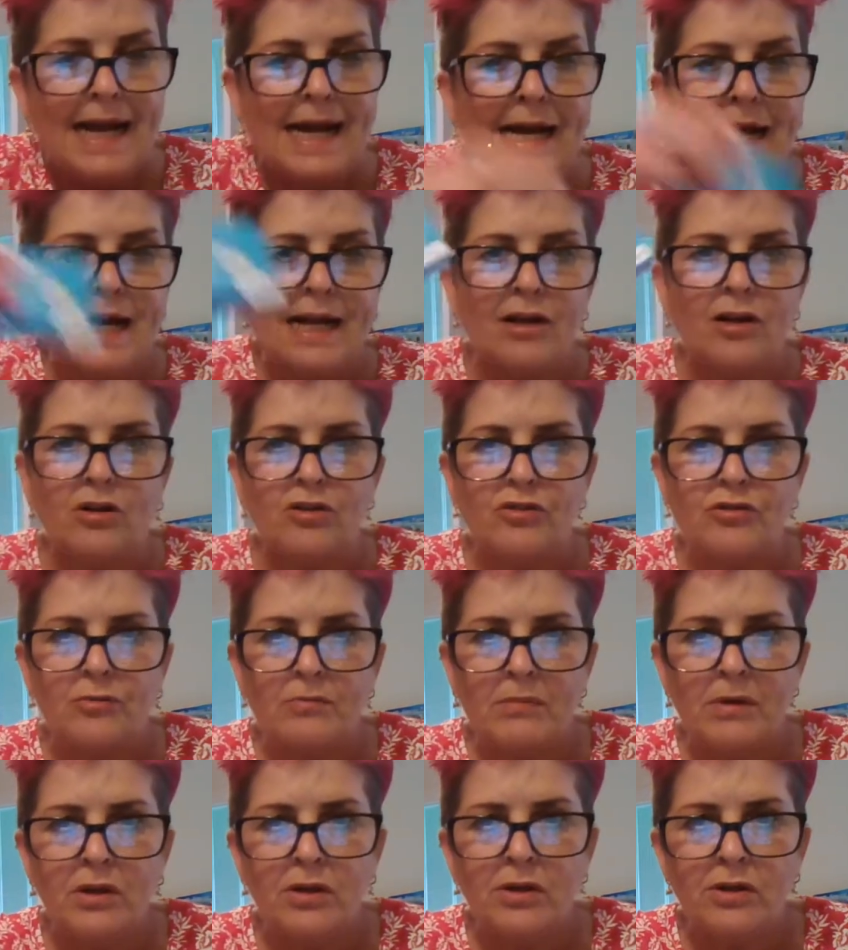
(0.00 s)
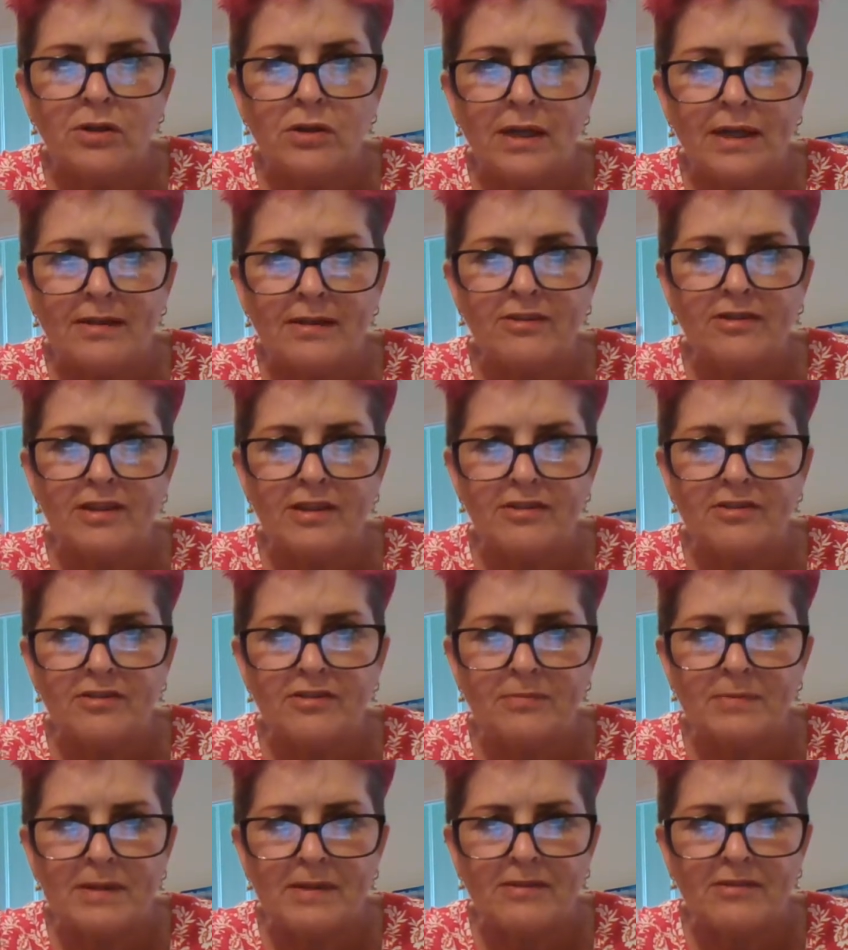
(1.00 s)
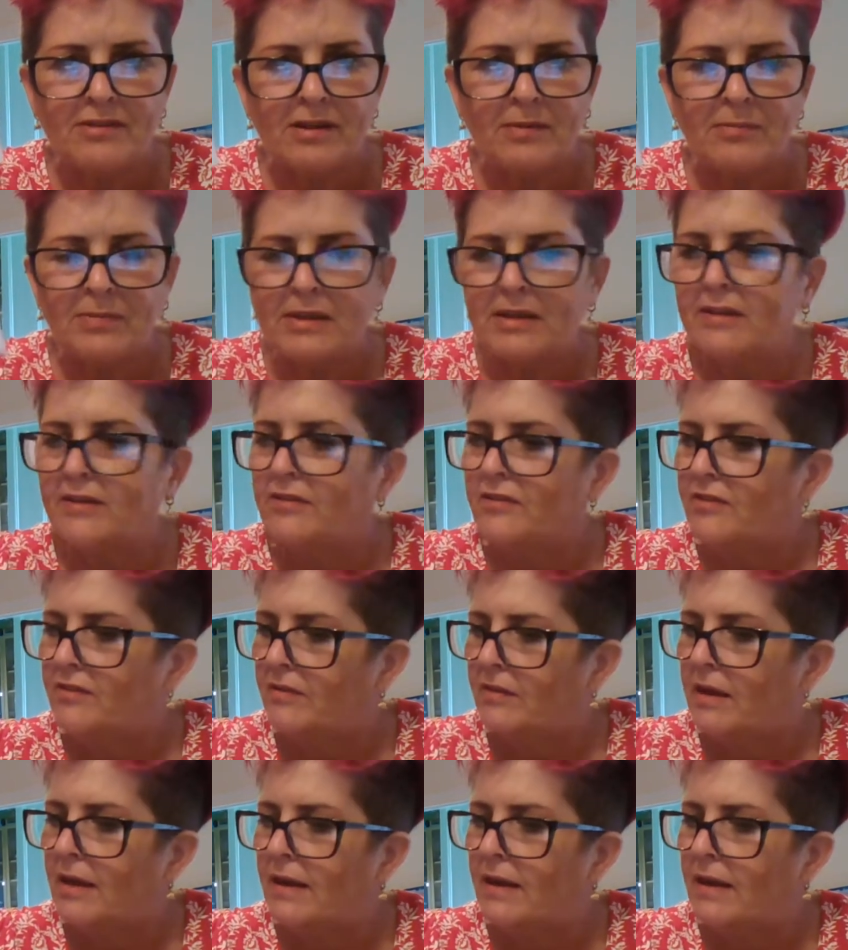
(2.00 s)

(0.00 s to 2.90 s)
I got some more antihistamine tablets.